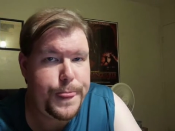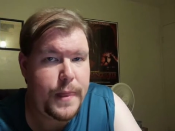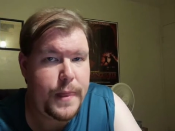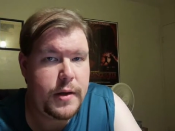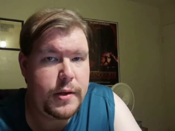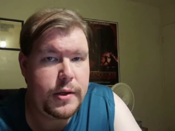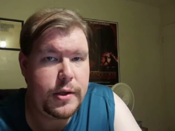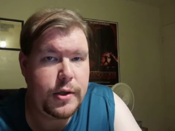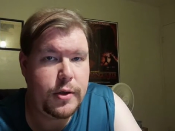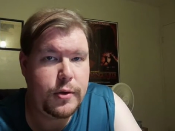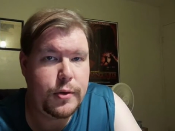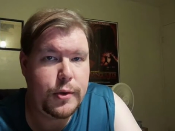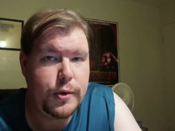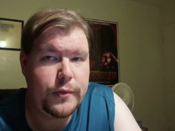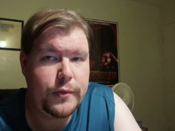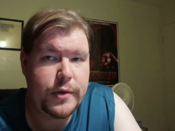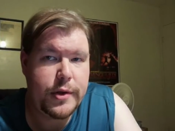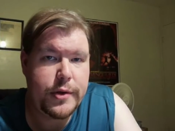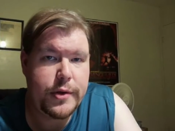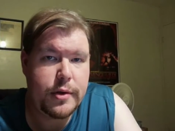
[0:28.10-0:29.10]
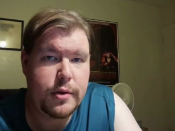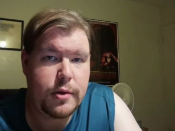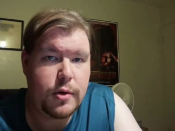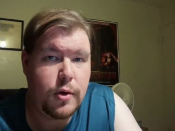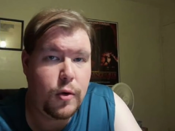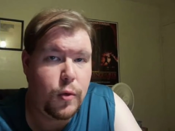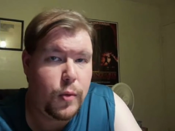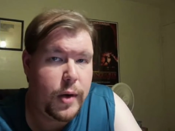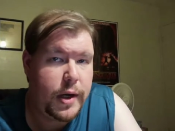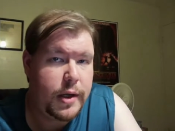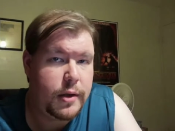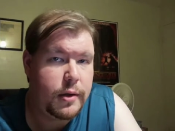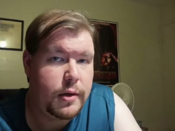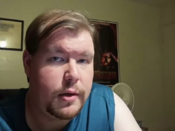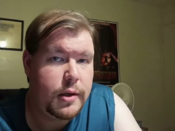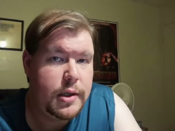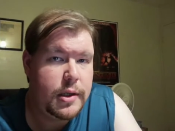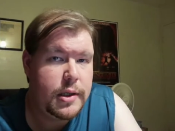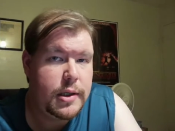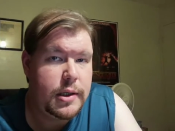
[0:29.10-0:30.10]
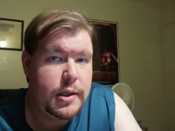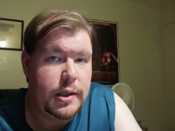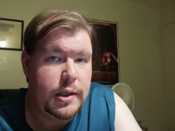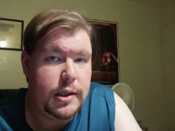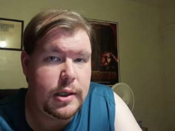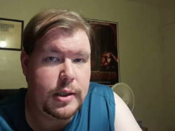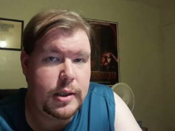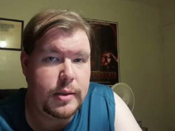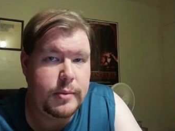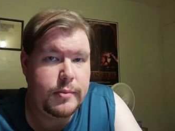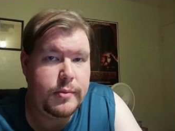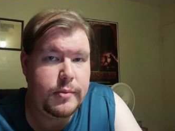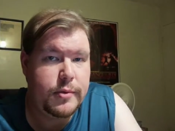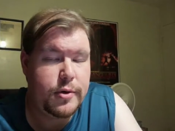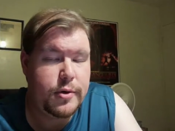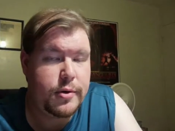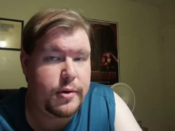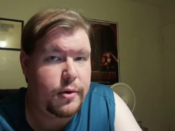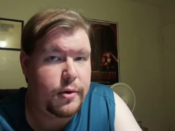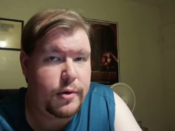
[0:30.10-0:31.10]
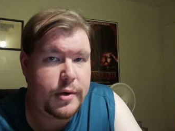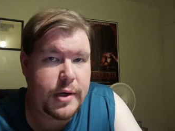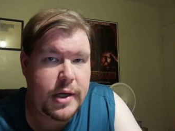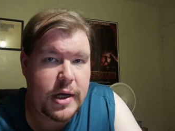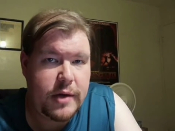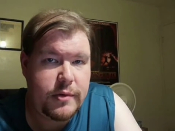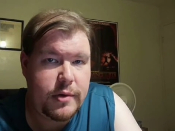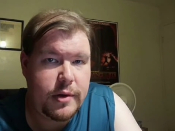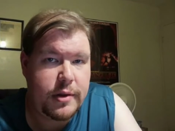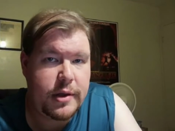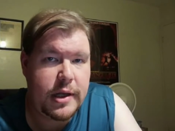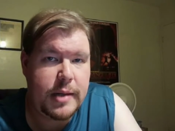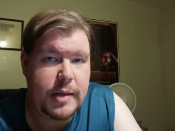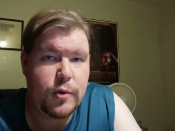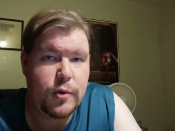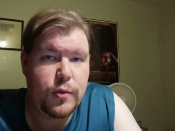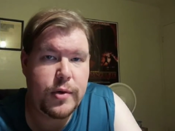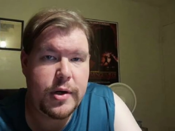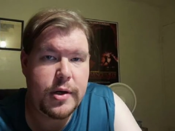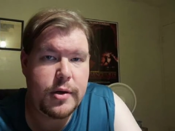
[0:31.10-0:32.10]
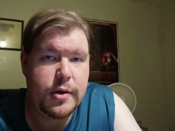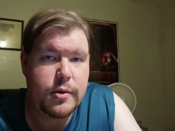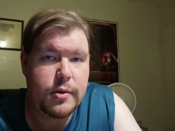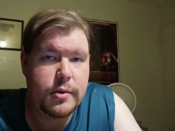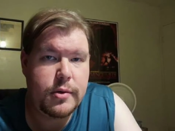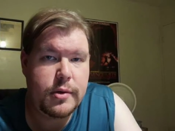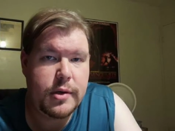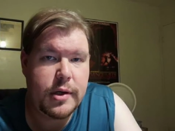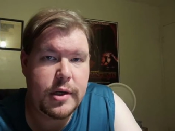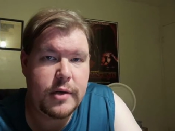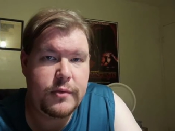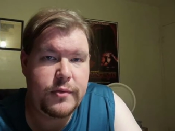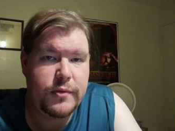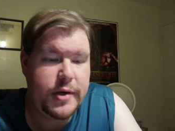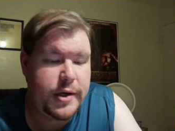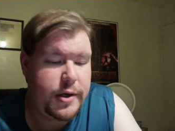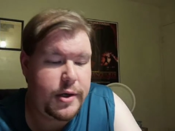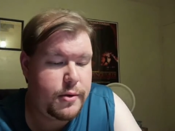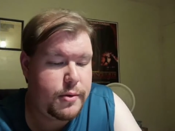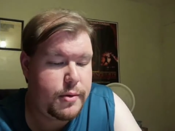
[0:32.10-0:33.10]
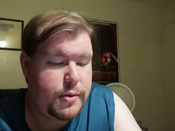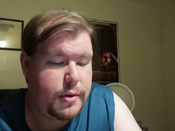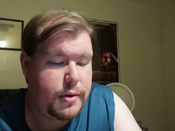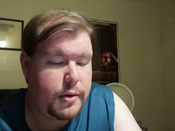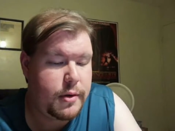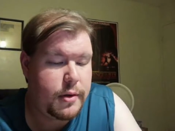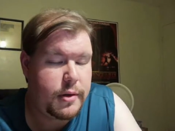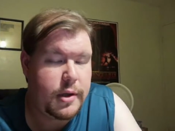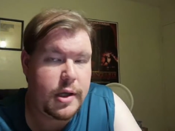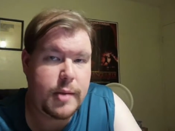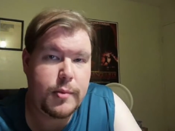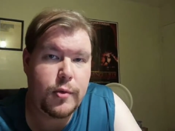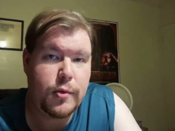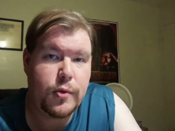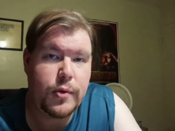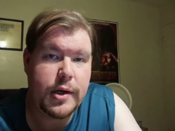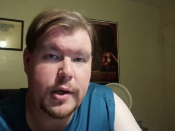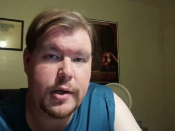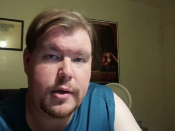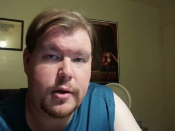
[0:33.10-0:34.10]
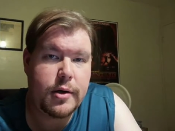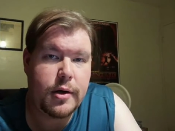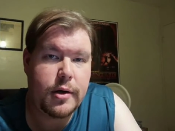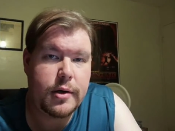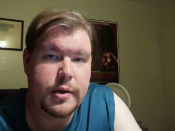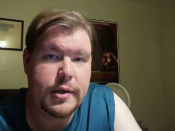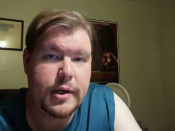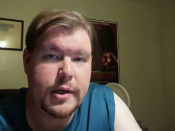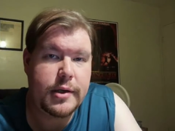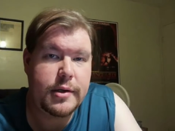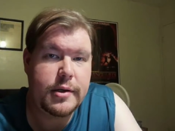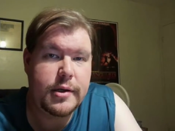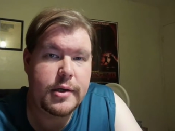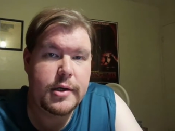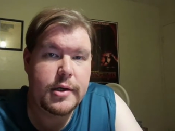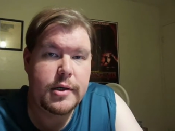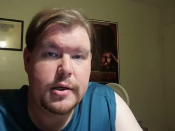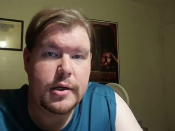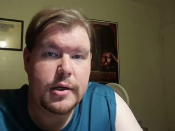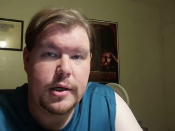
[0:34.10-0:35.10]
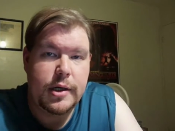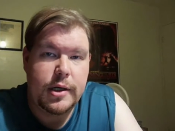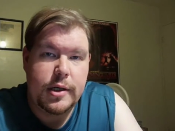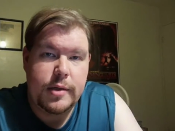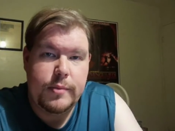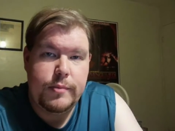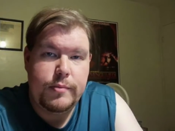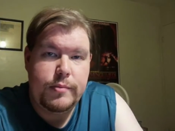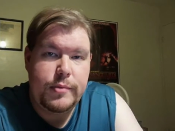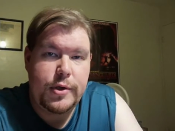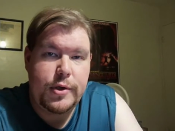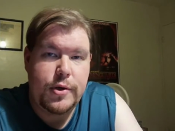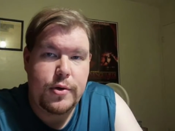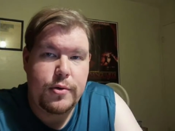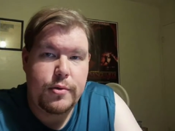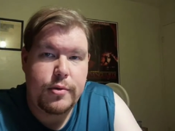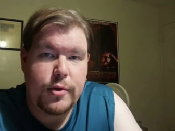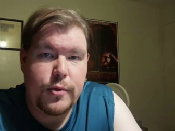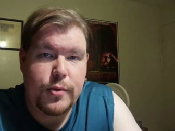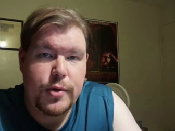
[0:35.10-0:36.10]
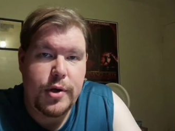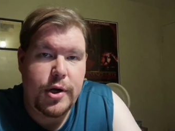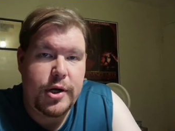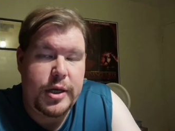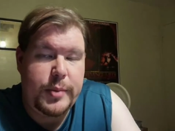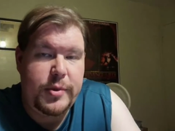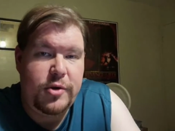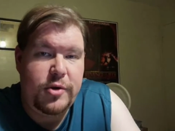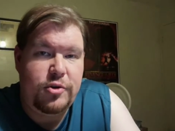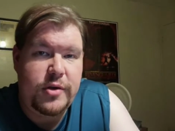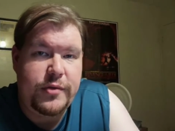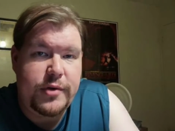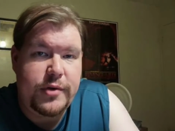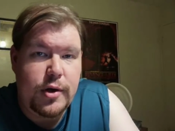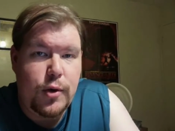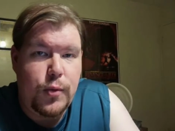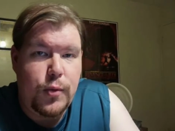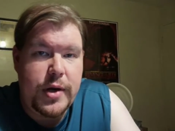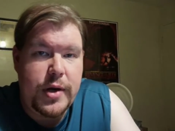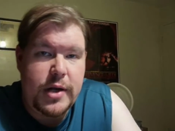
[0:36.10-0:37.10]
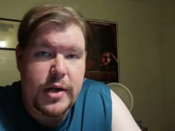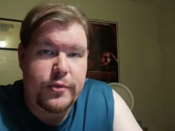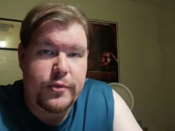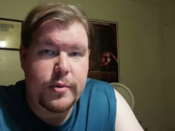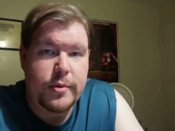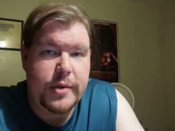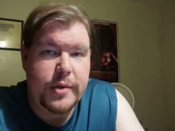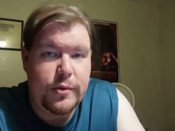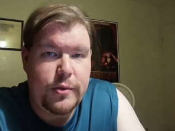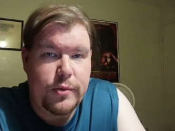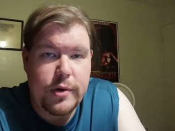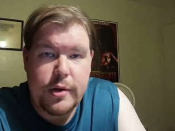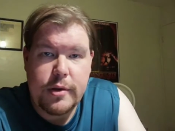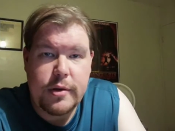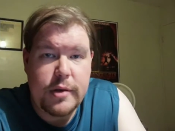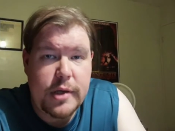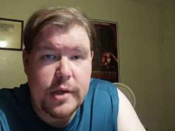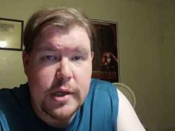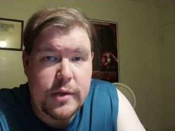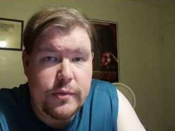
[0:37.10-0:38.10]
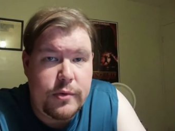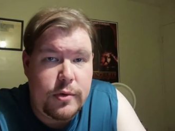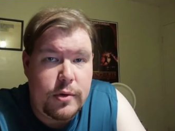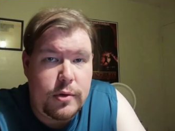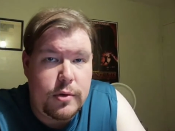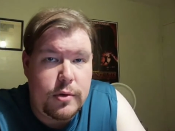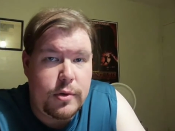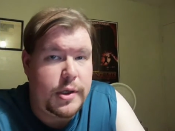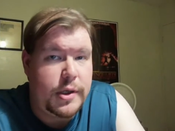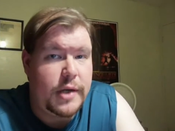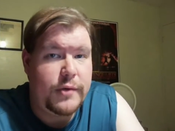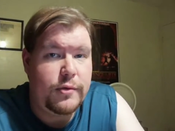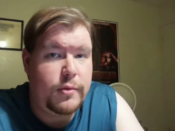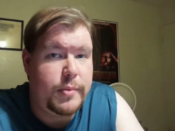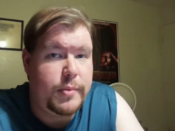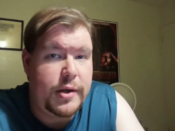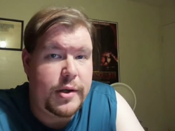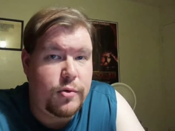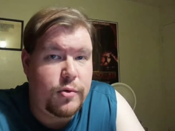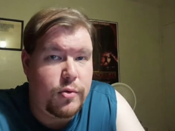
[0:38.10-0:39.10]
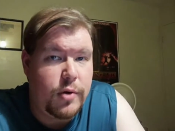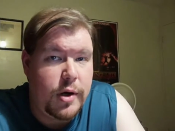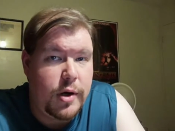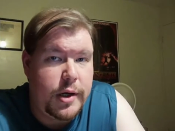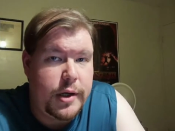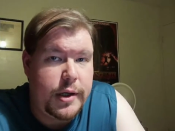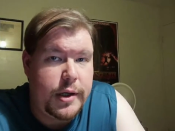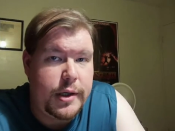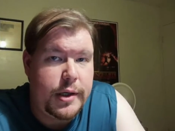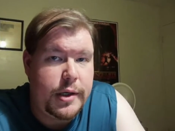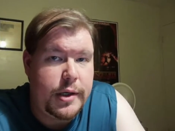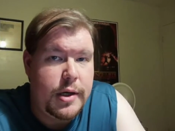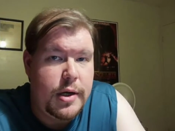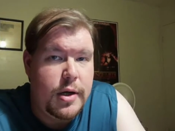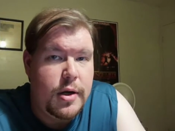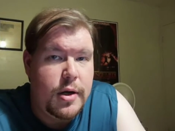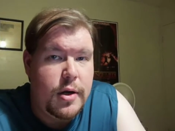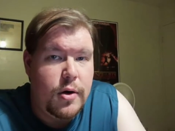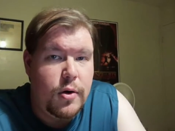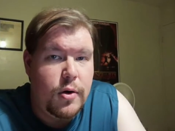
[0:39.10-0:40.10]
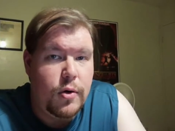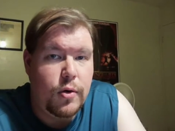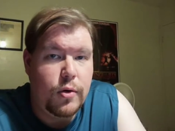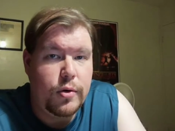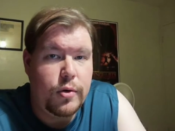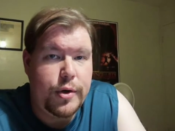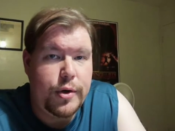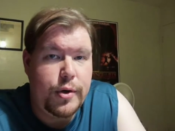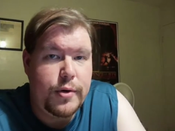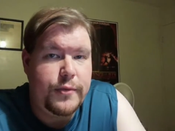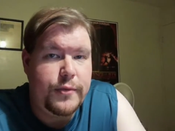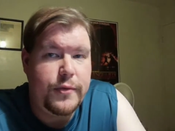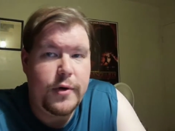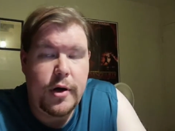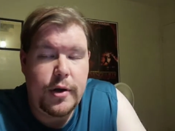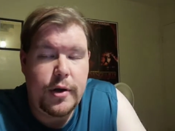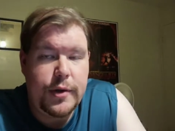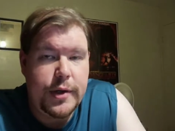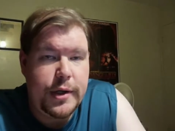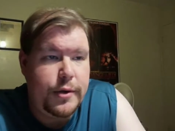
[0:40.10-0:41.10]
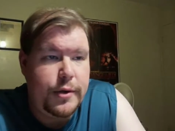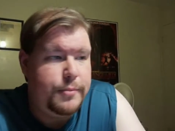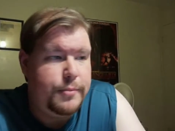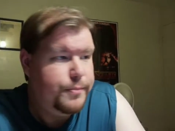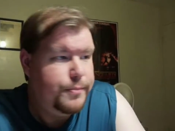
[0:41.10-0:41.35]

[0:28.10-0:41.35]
you know, hopefully things go well. Um, you're still going to have the same great uh, videos, the same great content. Um, you know, so we're not going to be shifting away from like Resident Evil or Devil May Cry or you know Fallout